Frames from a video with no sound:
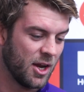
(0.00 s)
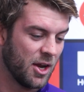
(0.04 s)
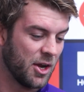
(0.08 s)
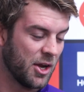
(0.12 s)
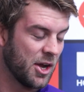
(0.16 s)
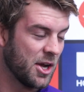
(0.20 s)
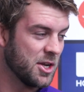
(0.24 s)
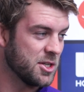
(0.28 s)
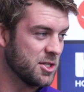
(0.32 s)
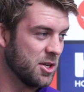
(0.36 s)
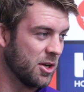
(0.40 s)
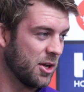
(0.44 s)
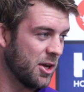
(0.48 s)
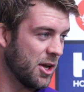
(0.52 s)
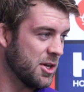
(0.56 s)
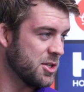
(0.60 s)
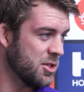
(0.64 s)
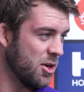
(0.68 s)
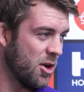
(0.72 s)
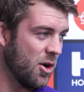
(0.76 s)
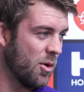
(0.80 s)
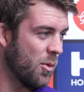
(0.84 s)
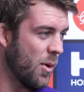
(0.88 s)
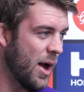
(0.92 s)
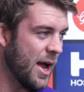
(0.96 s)
Goes a
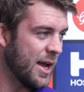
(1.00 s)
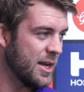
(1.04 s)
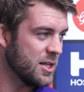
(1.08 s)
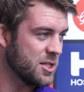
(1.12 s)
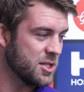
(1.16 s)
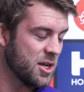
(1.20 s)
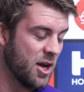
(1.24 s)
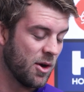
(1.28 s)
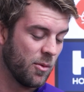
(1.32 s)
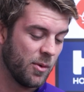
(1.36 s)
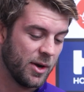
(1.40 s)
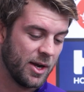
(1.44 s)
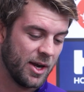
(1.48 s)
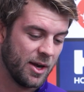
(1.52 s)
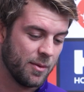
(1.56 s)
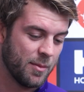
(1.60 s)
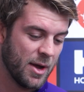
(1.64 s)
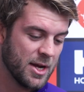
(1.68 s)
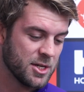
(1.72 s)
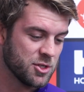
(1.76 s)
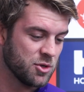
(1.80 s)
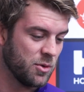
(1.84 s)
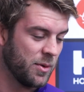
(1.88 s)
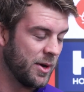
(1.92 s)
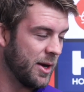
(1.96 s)
long way. So we need to
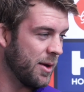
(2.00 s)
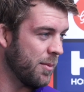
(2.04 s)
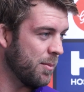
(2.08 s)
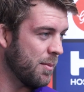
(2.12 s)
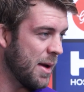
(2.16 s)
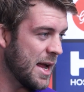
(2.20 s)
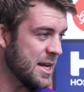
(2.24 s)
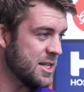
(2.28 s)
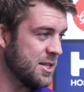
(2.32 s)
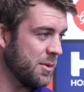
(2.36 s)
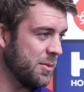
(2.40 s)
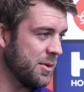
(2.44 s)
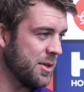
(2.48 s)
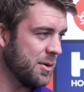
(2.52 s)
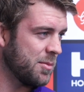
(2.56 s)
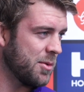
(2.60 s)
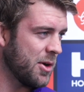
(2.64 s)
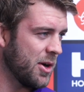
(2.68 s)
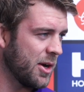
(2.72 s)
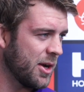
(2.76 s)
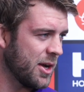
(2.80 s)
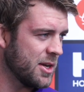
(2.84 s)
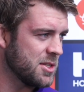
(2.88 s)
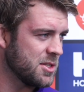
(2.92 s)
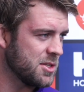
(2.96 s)
make sure we need to match it with the
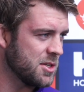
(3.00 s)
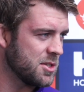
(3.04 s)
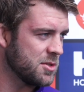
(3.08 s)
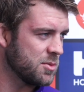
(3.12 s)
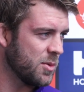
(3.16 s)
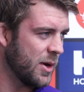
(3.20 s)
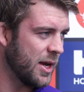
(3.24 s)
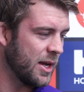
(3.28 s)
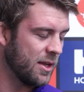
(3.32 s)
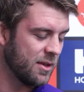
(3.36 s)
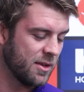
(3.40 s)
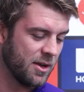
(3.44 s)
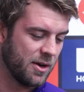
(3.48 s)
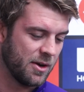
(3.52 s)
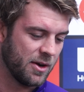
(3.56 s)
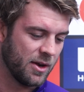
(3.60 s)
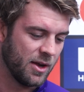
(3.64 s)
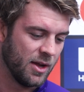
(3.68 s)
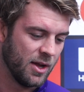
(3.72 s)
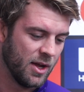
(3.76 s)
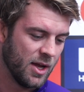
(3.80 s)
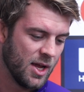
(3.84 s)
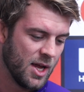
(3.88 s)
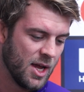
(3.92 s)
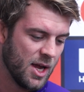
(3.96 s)
Broncos this week. They're
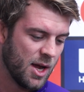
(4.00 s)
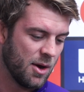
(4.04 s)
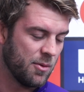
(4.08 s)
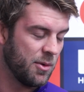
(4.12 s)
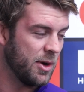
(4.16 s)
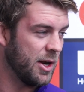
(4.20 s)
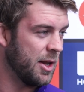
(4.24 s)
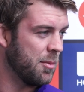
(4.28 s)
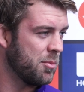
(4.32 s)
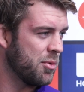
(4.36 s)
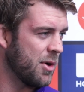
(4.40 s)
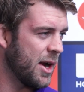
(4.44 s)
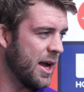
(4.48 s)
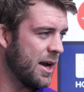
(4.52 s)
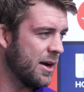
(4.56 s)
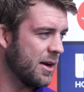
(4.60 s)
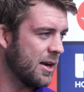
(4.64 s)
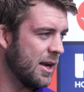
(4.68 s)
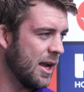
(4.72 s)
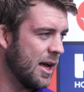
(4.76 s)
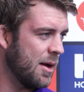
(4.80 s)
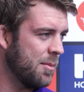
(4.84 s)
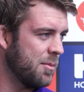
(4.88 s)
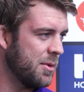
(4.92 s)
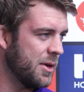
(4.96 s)
a really proud
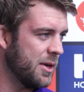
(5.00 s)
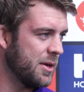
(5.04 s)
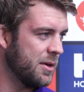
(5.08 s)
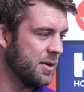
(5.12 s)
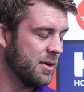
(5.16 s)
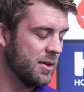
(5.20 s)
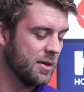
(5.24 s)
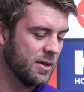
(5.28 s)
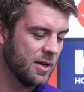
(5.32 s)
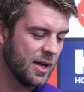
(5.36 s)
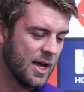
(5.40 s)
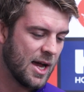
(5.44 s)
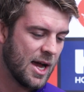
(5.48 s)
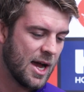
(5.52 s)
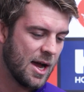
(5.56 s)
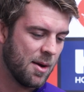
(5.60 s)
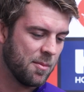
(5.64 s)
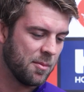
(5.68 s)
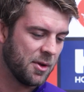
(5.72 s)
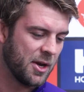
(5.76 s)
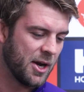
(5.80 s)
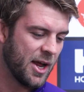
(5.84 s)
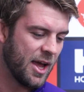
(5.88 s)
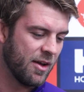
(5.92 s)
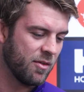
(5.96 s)
club, and
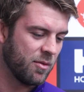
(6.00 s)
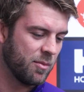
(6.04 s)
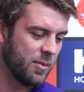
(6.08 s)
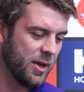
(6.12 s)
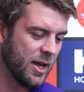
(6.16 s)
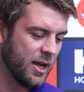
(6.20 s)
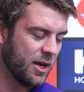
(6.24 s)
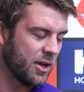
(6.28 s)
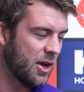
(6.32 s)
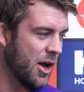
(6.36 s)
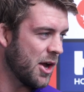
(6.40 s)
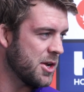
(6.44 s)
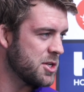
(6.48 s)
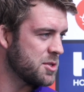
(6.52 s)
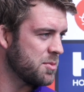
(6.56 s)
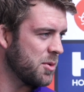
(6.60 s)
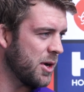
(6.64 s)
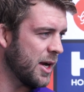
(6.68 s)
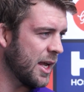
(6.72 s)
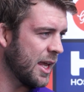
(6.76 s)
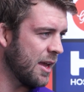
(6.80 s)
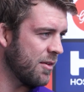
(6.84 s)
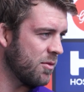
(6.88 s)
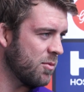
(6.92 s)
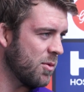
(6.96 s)
having been coached by
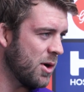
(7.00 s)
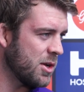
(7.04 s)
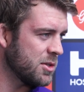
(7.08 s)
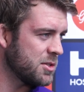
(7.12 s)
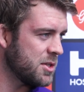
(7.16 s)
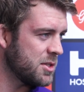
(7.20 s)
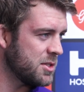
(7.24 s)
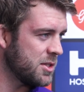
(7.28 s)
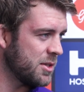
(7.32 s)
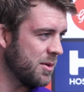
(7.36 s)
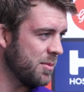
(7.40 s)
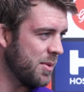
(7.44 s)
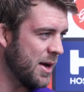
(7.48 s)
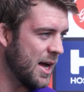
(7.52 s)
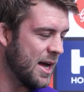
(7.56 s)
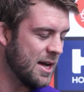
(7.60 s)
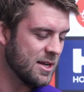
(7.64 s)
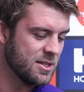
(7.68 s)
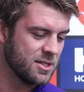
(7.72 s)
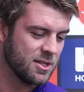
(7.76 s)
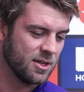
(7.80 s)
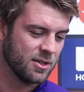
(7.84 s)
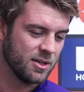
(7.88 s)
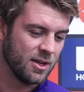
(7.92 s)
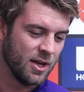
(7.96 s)
Kevin Walters in the
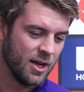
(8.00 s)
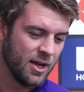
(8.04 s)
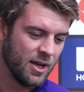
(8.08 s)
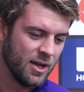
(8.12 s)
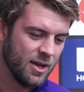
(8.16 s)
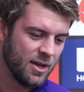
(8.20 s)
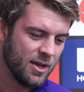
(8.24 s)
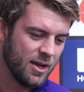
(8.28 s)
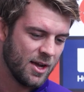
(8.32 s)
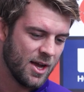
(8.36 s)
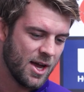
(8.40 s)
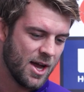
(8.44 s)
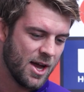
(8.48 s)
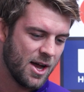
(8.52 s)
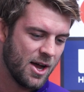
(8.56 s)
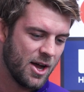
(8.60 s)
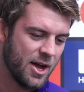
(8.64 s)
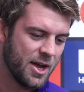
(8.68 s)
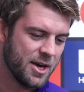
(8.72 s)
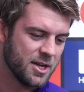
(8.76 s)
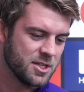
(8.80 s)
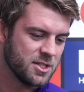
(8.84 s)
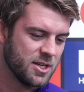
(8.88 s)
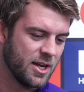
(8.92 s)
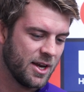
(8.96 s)
past, I
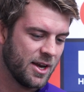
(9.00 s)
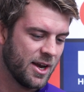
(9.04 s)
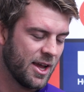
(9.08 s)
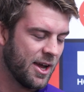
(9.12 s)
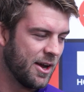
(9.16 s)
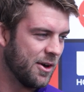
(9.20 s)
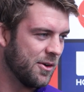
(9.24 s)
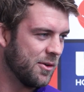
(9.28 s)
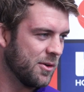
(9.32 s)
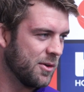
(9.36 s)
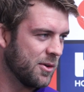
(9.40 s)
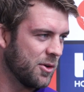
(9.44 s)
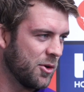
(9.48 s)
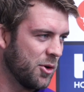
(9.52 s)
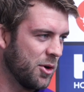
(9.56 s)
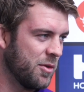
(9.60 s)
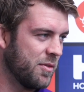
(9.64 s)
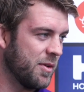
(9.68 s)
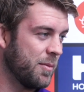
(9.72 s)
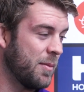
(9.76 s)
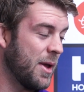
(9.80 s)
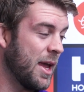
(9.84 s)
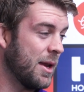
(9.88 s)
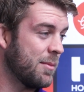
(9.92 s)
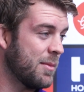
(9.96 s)
understand how good of
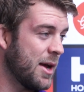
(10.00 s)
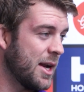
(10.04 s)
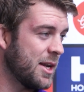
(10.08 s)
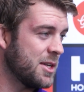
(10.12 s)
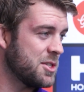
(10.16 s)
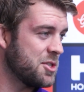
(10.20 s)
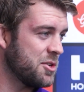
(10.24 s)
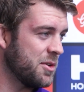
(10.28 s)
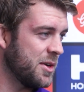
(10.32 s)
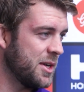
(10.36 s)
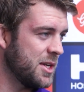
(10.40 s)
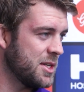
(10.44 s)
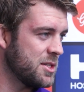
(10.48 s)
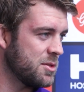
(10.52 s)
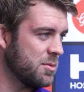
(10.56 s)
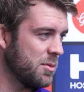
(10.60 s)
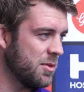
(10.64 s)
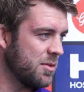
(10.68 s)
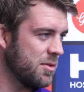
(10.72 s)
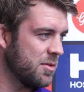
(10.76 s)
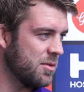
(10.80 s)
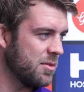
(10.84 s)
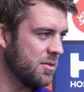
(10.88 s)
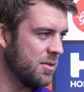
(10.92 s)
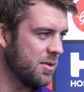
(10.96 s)
a man manager he is with
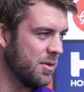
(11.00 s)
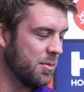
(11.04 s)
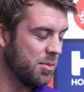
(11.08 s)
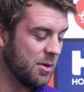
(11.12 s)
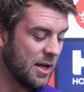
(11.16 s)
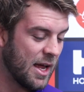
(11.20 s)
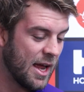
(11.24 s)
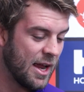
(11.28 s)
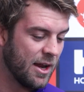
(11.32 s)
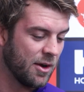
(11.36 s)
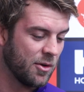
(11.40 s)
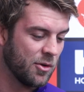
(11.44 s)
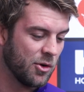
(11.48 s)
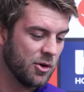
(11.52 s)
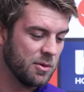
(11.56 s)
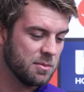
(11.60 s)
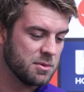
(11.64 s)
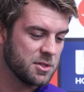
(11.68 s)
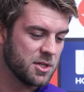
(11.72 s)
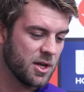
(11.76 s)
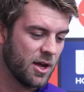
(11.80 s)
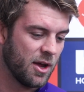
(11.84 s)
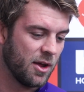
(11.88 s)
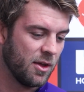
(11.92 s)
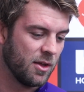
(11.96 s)
the playing group.
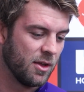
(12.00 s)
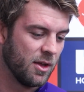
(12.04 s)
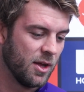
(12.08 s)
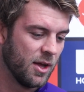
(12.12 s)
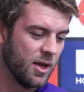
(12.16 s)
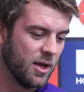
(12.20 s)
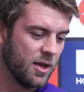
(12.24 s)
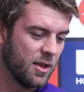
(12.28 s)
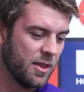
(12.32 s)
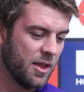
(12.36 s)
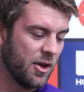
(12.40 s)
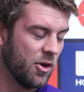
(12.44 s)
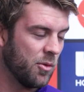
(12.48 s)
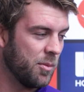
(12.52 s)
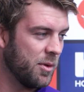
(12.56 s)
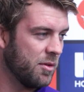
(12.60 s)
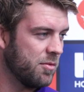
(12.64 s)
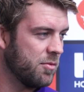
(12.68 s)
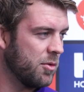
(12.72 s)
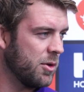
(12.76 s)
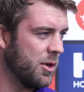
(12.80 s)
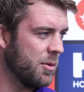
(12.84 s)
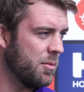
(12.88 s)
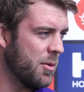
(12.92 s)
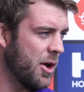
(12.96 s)
So they'll be
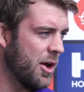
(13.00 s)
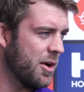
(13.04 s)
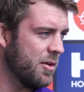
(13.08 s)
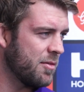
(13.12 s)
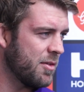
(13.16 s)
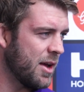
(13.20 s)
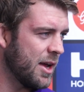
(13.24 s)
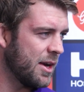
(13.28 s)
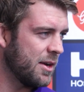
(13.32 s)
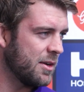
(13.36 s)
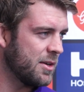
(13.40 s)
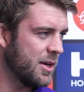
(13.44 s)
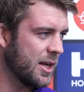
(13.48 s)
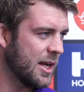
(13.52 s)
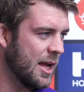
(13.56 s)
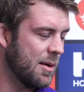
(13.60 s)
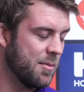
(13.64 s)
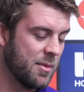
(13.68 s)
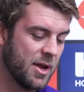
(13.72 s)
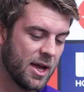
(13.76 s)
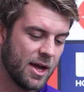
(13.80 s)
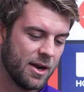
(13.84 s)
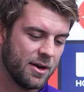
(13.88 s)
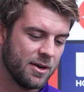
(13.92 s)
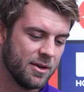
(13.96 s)
fully motivated to come
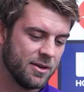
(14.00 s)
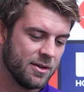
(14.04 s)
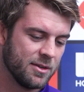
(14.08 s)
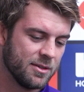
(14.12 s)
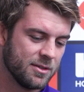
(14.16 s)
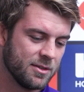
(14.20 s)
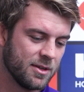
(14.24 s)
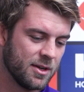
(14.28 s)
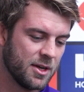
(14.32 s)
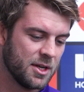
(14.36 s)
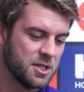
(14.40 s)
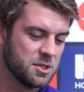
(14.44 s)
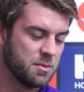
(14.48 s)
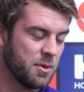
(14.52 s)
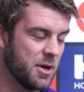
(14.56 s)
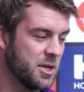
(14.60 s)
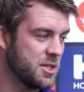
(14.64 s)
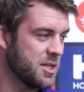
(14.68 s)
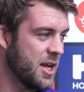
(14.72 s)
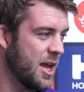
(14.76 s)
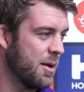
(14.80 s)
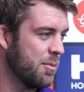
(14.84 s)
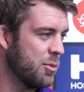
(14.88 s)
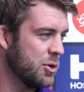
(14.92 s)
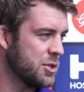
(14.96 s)
down and, I suppose,
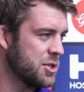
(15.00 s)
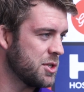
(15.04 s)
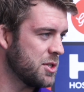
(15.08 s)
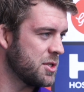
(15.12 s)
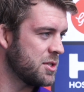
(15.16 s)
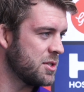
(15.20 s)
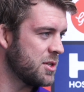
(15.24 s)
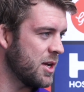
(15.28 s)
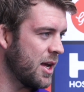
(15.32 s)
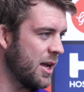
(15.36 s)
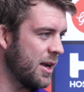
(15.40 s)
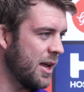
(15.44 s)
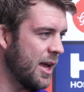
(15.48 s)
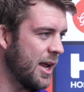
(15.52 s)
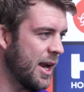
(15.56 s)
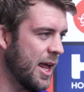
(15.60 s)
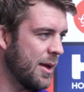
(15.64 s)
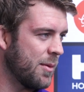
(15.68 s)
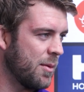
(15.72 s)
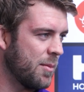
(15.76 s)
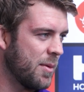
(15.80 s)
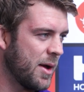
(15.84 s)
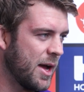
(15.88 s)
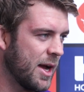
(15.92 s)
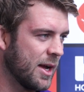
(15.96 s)
ambush us at
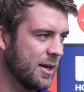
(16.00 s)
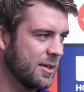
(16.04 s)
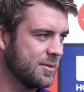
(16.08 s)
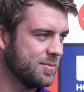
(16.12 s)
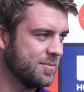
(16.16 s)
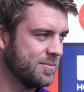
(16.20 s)
AAMI Park.